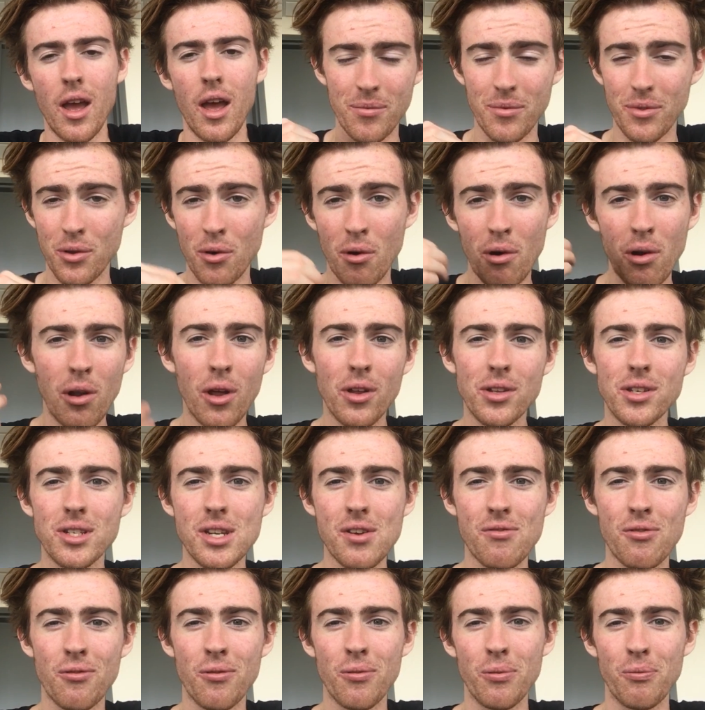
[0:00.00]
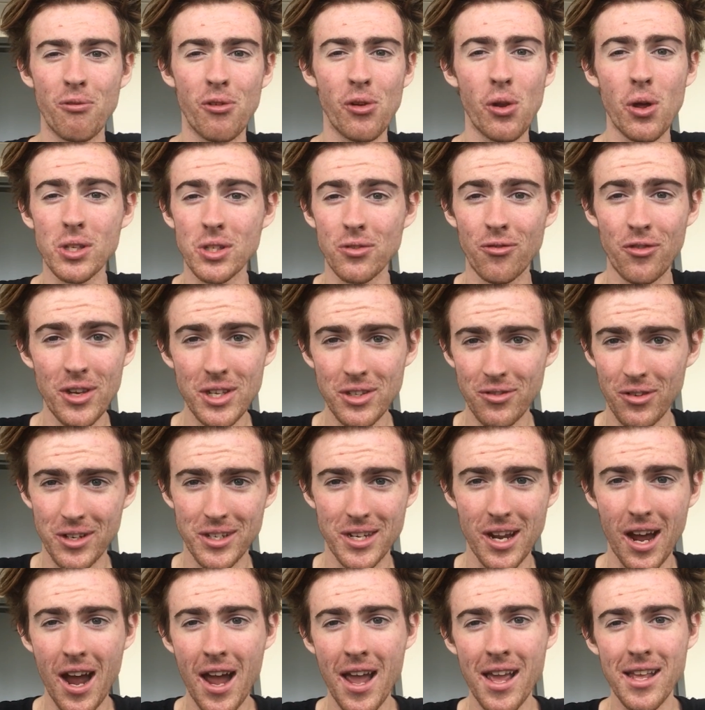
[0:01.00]
There are lots of different philosophies for
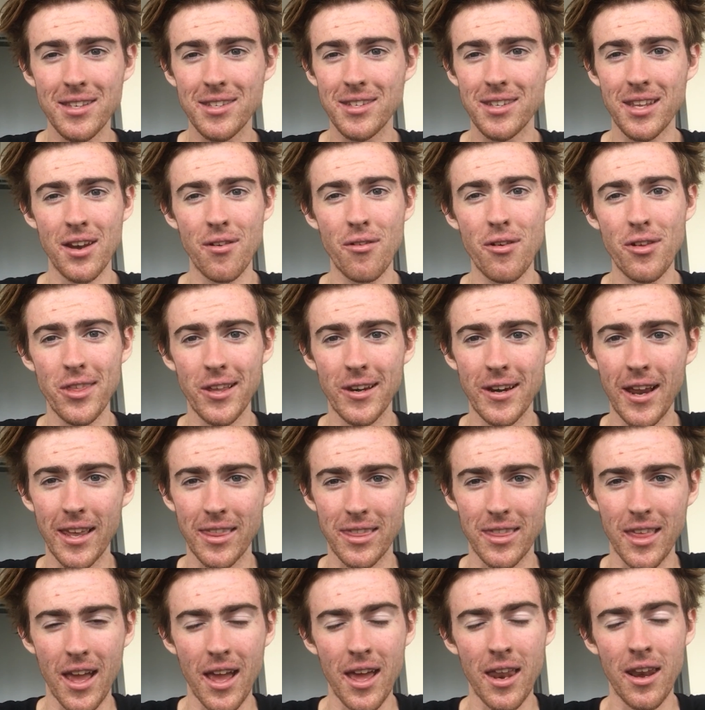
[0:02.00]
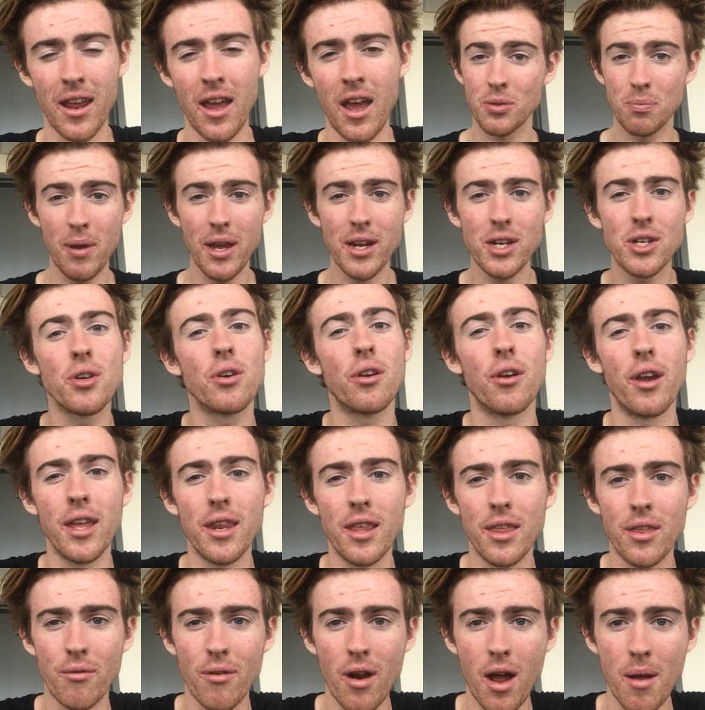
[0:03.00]
diets and everything like that. Just make sure you're
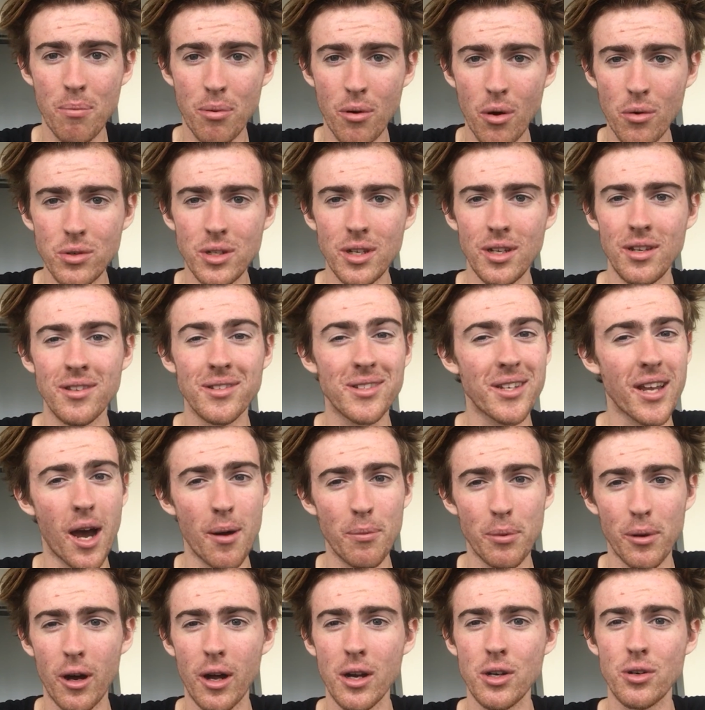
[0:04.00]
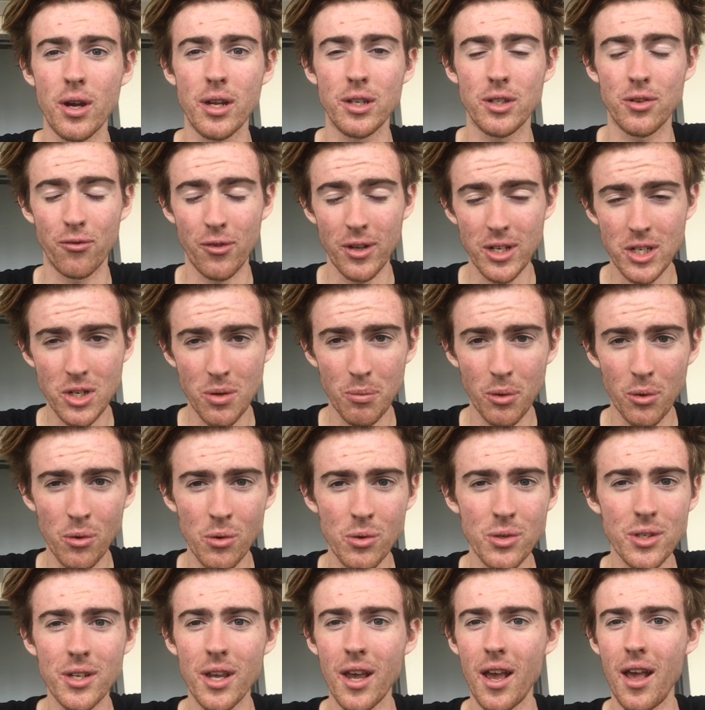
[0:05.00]
eating the right proteins, carbohydrates,
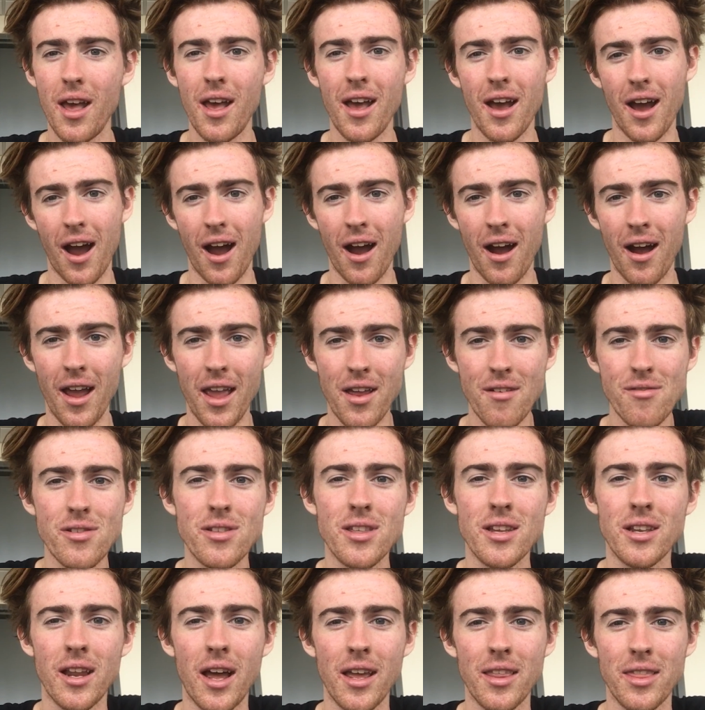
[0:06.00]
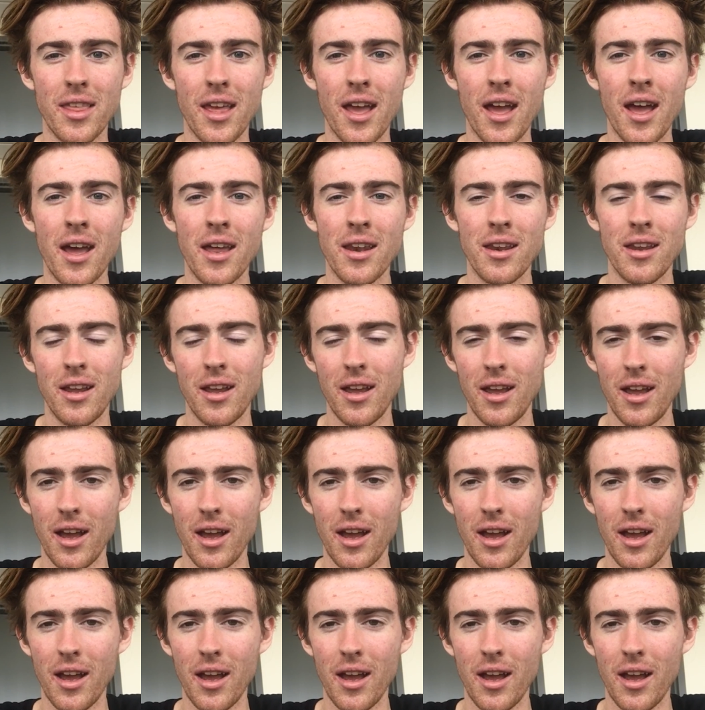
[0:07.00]
vegetables, everything like that.